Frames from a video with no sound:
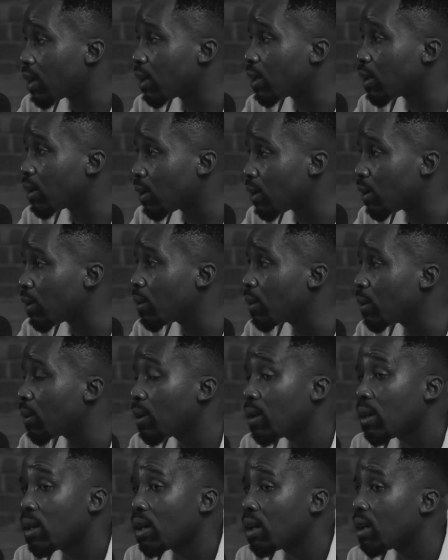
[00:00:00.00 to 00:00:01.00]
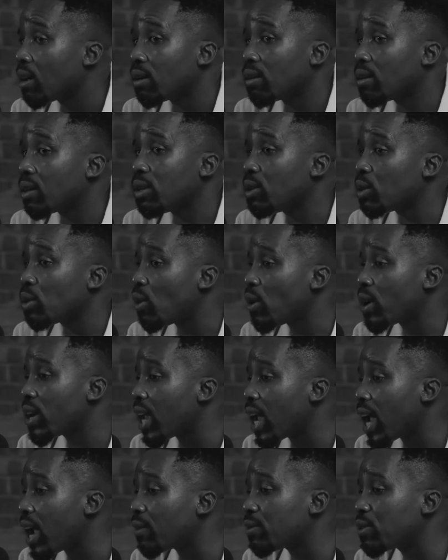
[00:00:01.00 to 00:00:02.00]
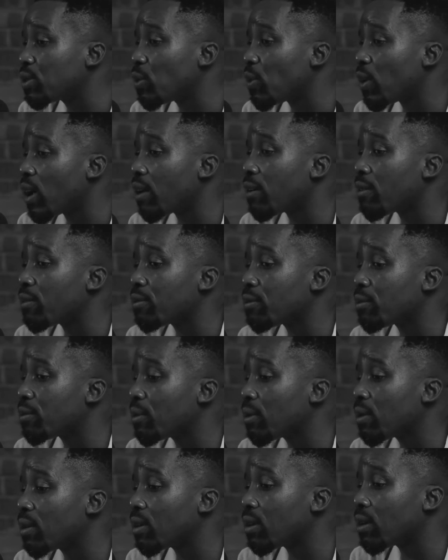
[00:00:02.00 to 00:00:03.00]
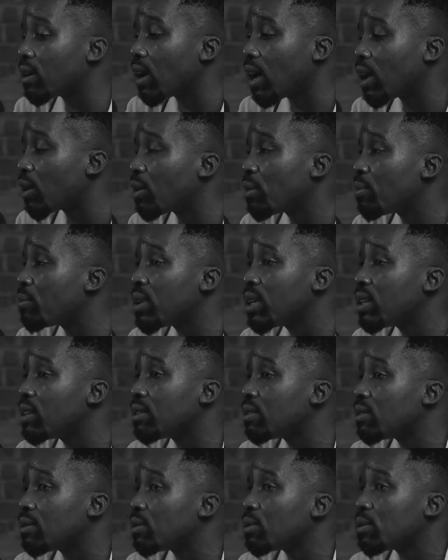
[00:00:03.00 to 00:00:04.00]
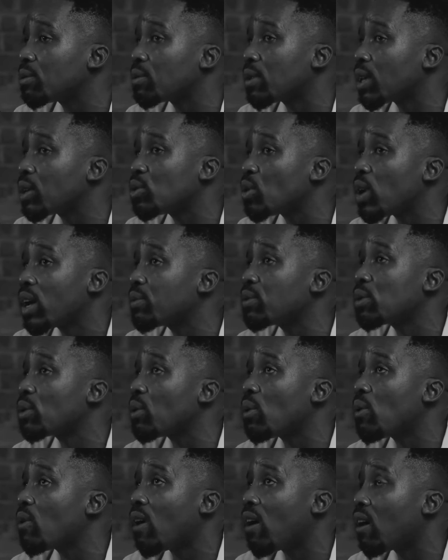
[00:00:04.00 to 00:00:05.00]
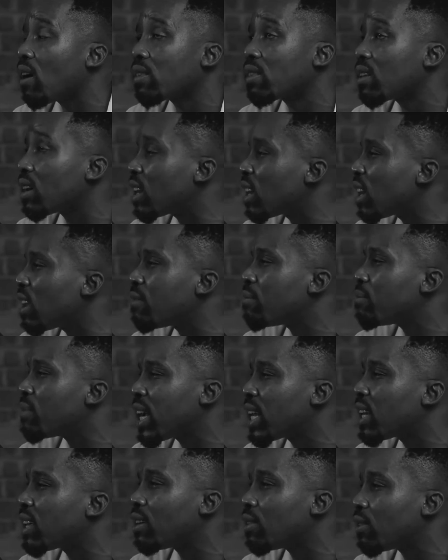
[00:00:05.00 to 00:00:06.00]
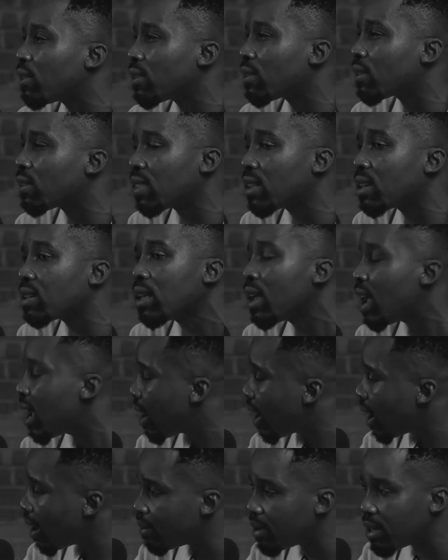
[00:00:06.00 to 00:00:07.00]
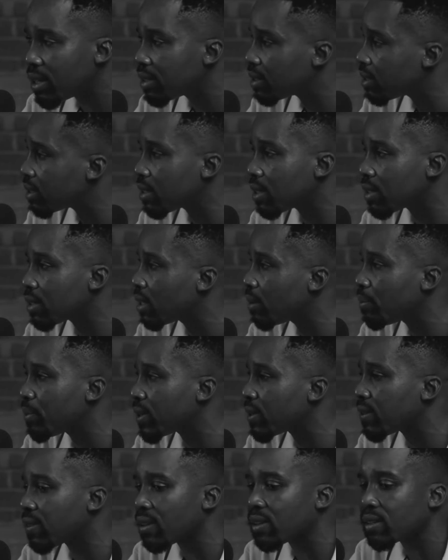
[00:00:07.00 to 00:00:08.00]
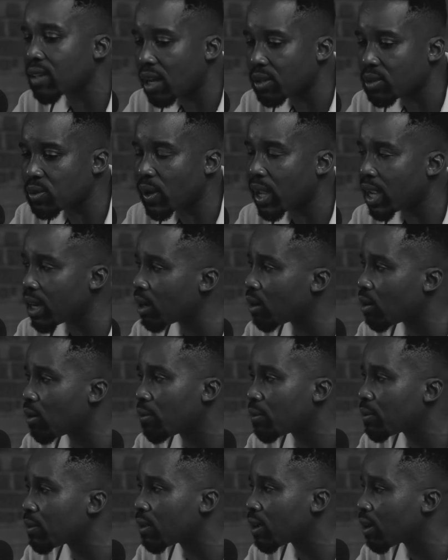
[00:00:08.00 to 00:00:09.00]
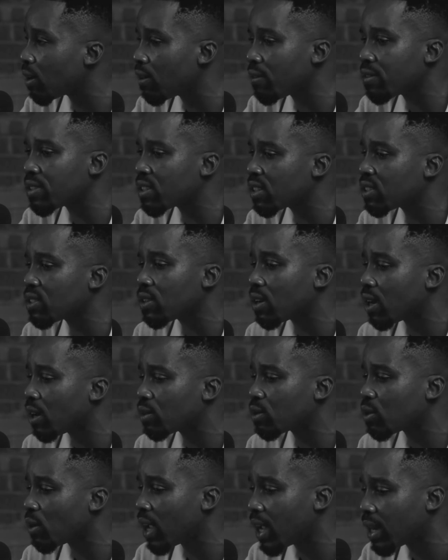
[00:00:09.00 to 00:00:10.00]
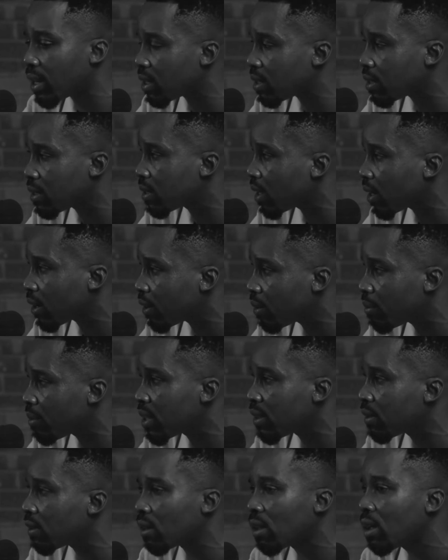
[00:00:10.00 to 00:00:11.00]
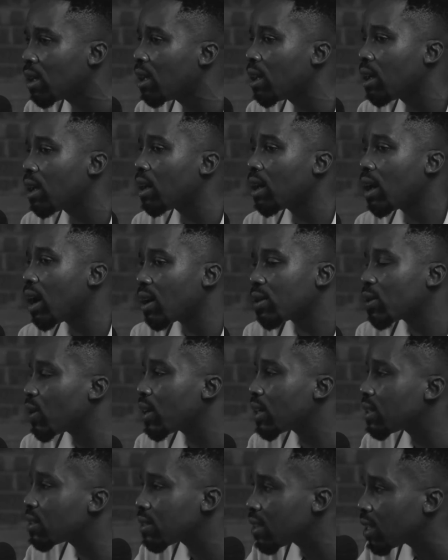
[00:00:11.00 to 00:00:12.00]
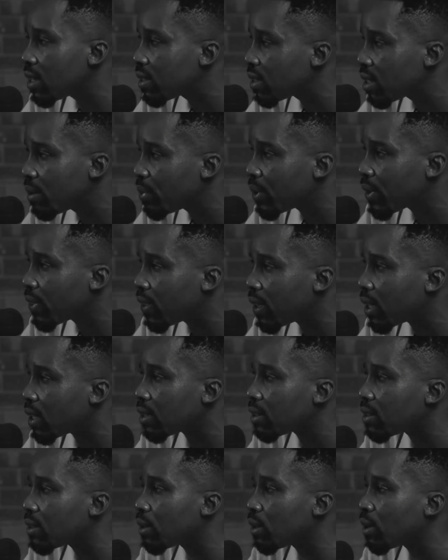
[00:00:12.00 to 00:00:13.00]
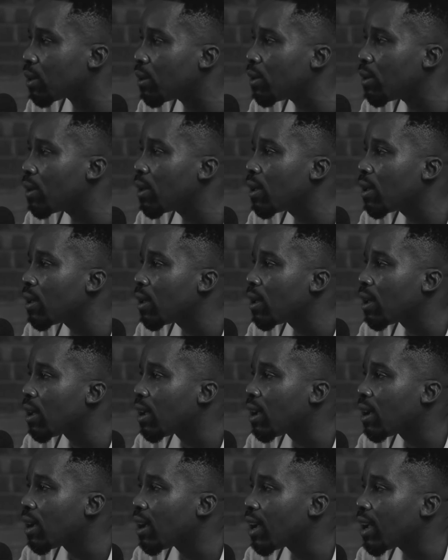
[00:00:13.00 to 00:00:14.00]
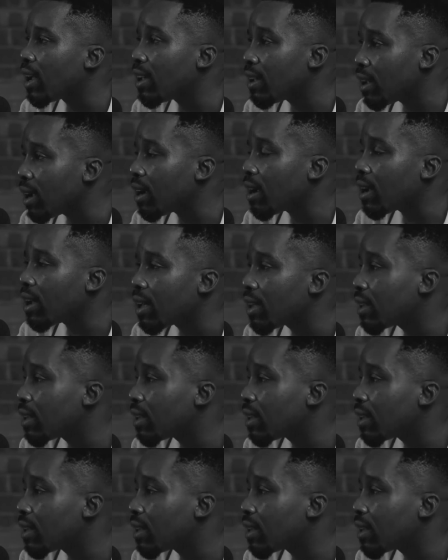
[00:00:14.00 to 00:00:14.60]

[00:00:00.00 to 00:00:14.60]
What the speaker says: You don't have to have, I don't mean that you have to go hustle and have money and all those things. I mean, it's just the simplest things: how to handle a conversation, how to handle disagreements, how to understand simple things, Yeah.